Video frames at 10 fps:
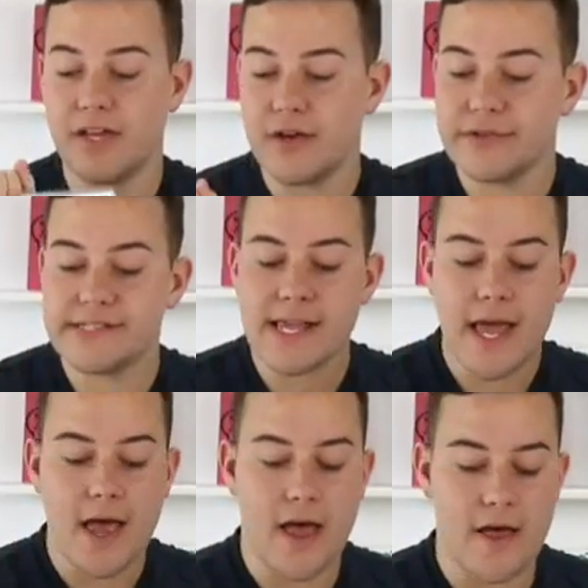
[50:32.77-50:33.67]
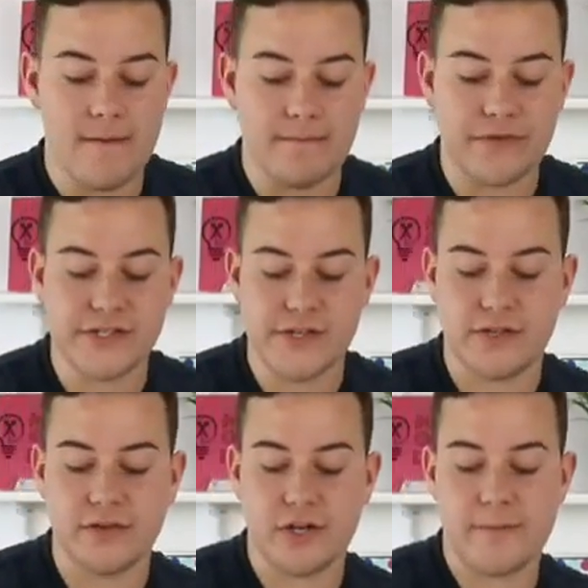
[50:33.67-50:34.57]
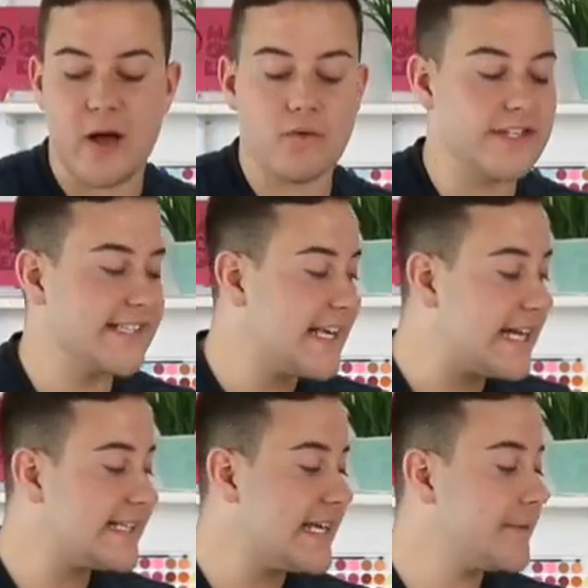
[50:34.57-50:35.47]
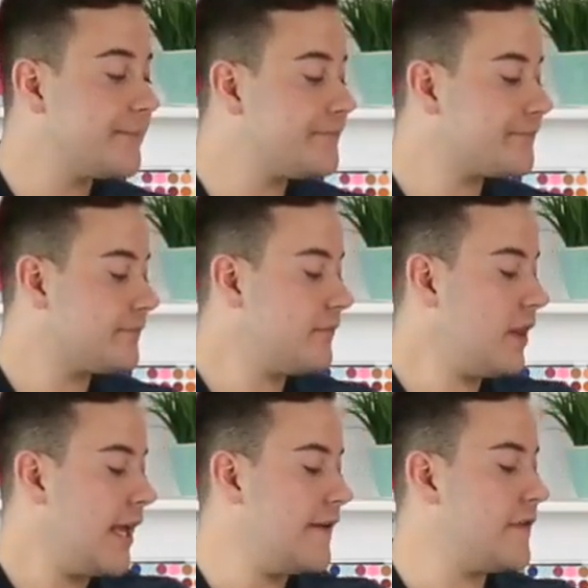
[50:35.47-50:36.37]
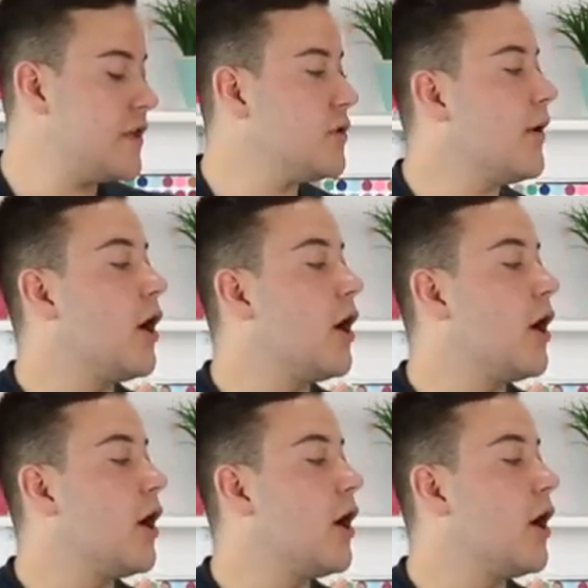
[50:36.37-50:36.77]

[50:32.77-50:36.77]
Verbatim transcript: those. Um, so you can learn about the sizing. If you